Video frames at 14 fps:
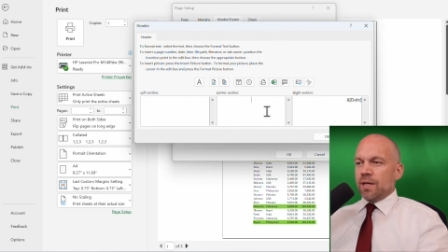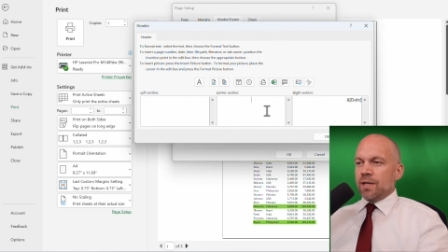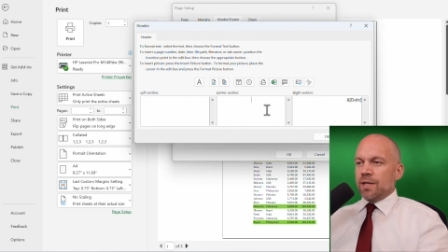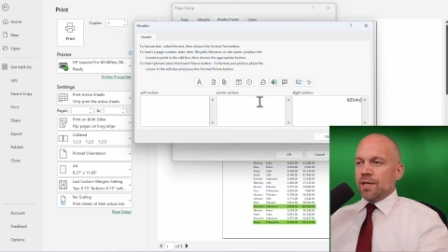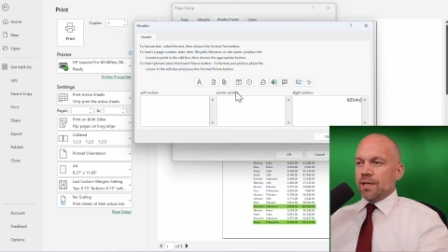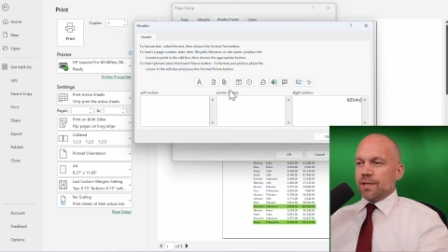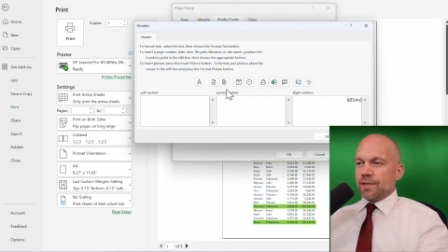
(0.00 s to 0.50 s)

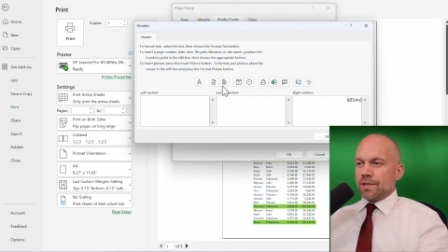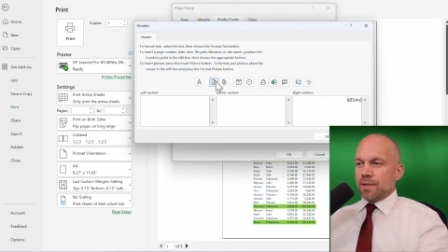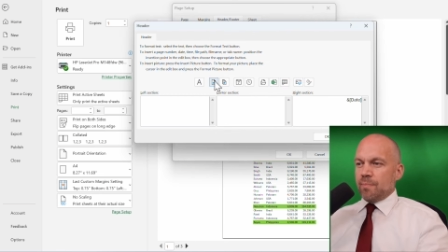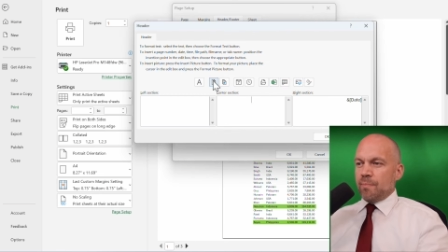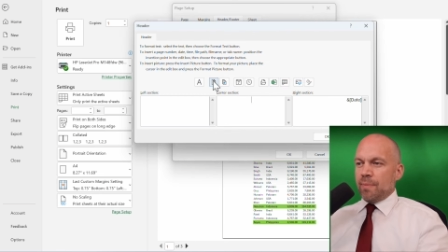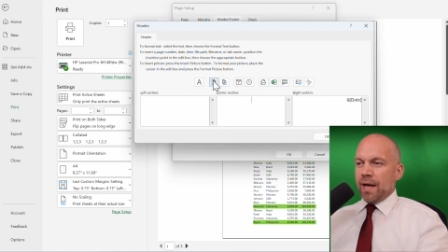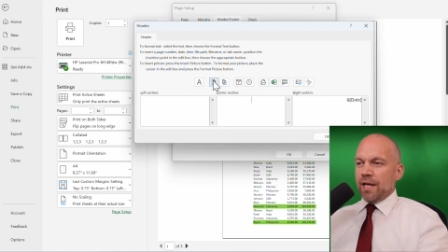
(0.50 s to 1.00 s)
Here is
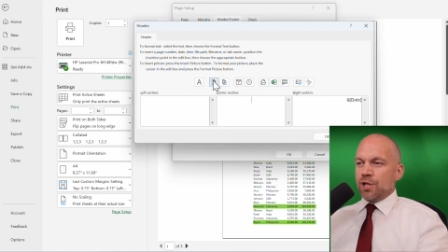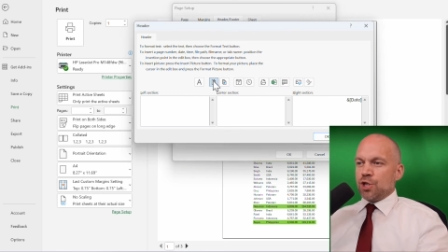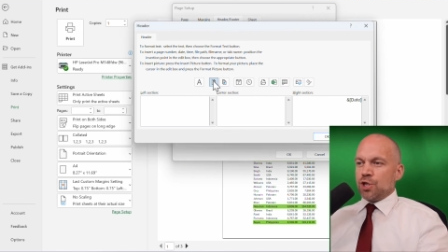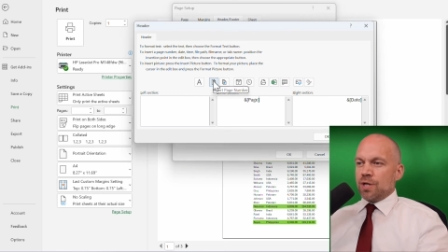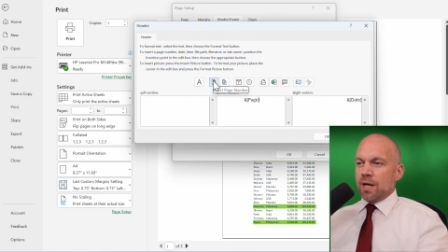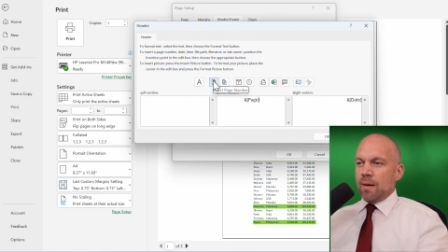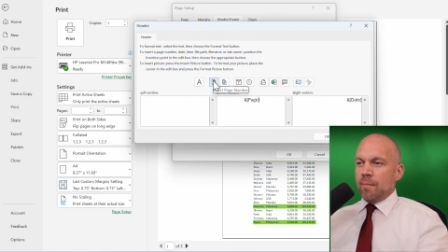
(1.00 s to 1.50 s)
the
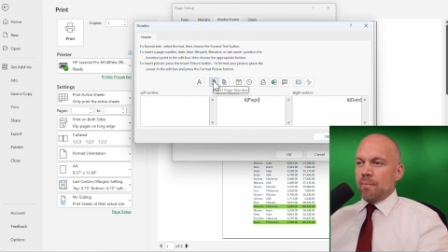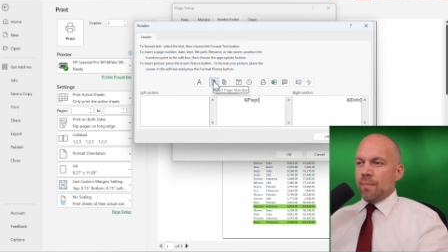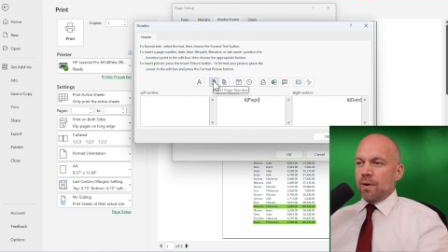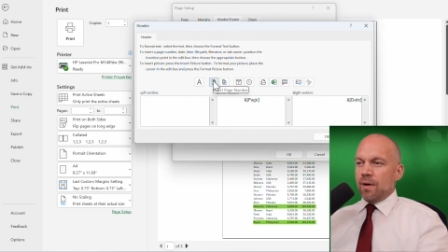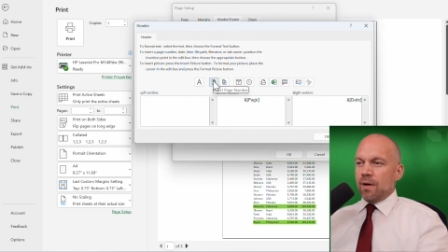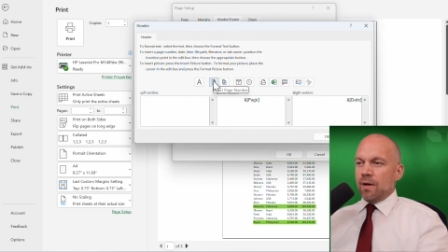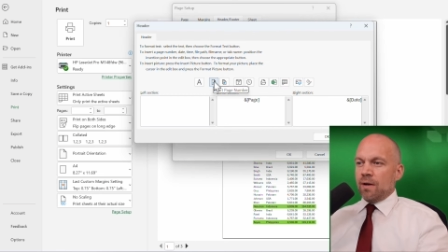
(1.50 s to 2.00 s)
page
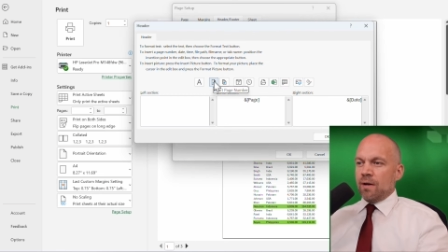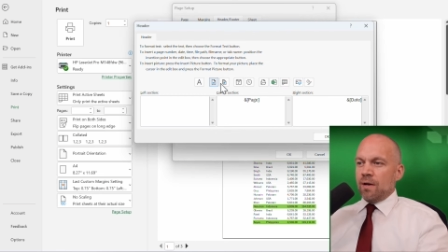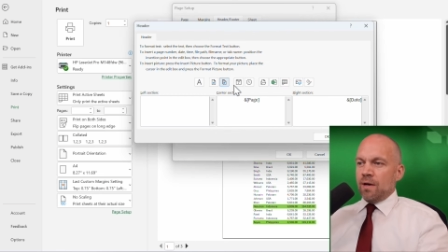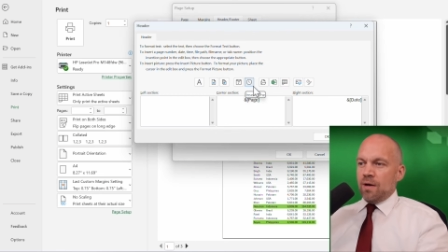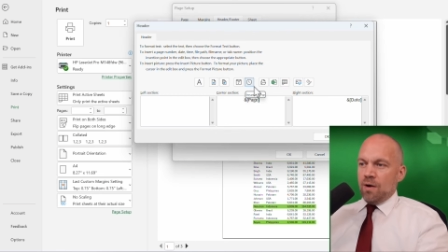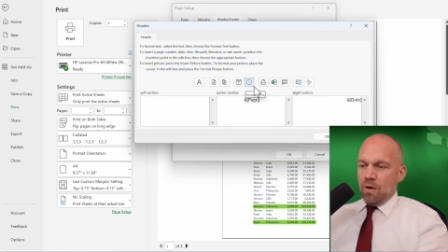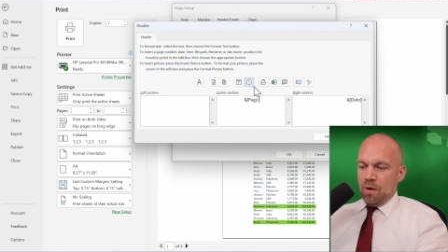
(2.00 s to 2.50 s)
number
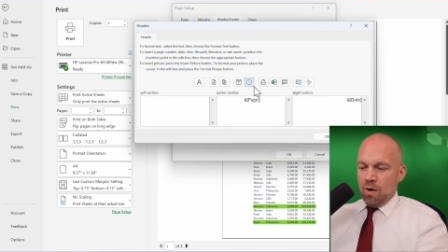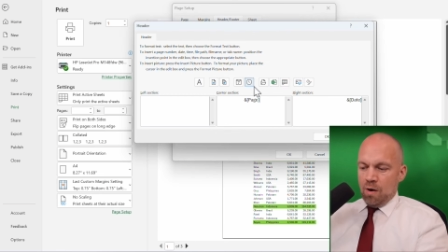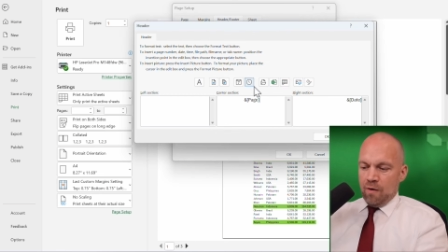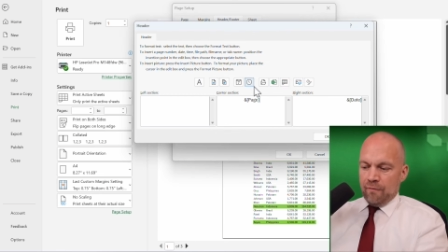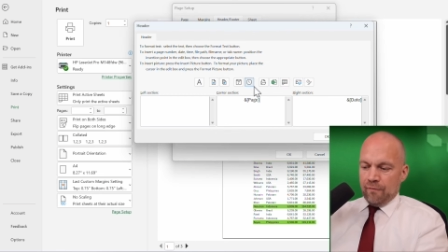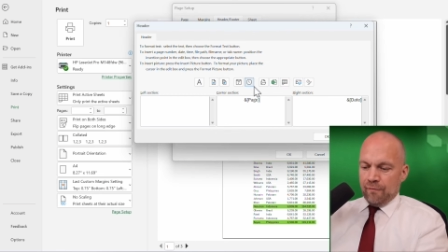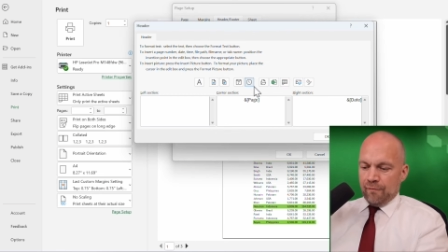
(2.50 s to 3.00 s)

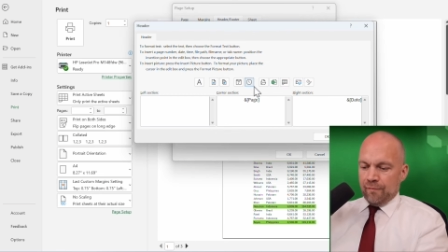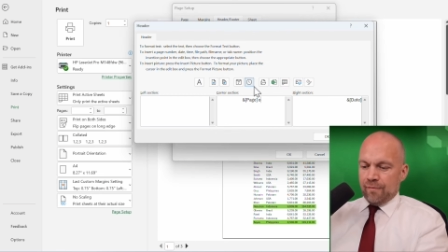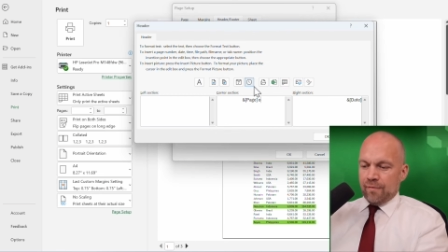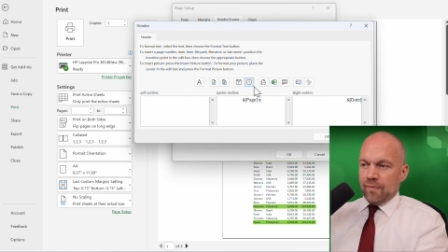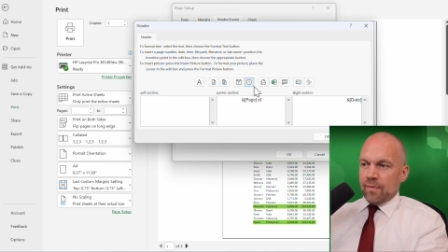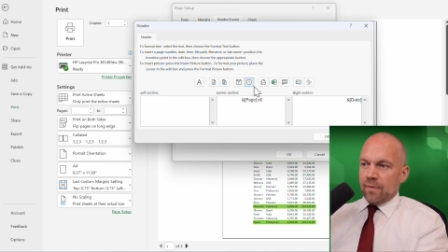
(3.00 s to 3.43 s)
of